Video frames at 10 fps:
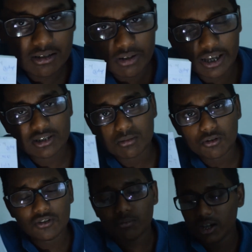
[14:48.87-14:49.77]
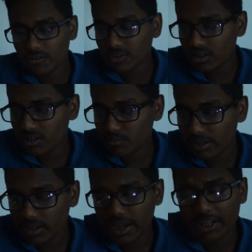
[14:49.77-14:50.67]
Like some of them I haven't done,
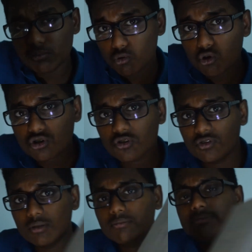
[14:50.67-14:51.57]
but I did most of them.